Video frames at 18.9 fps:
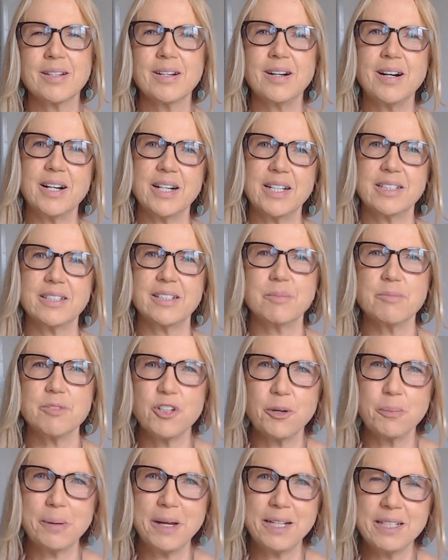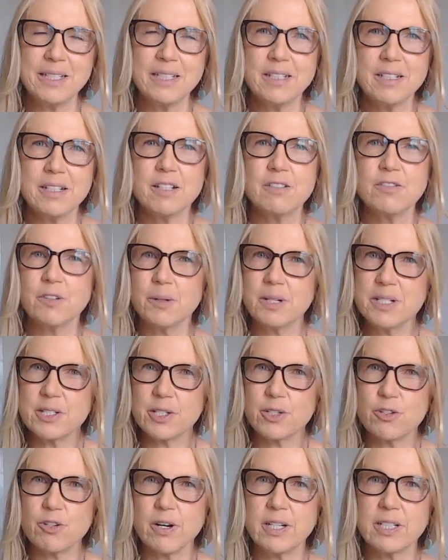Hi, I'm Jo Bailey,
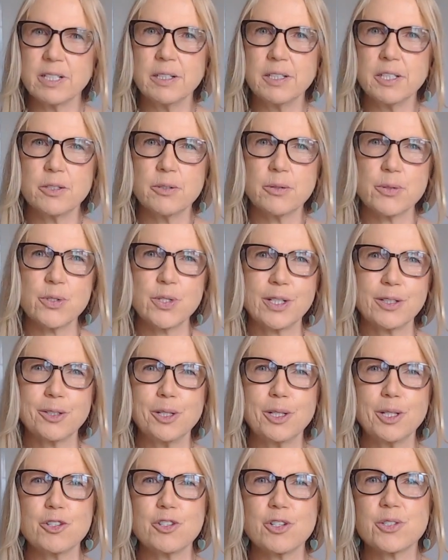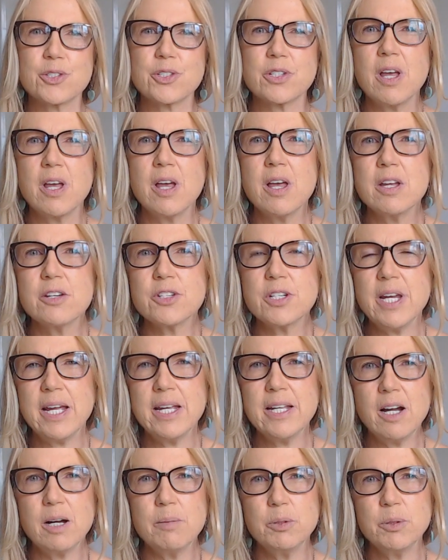forensic trained clinical psychologist.
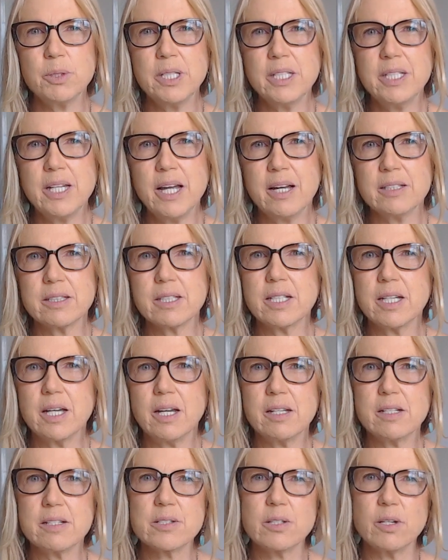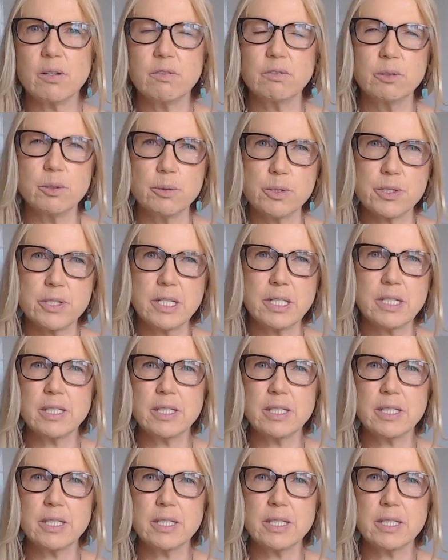Today I'm looking at the case of Lucy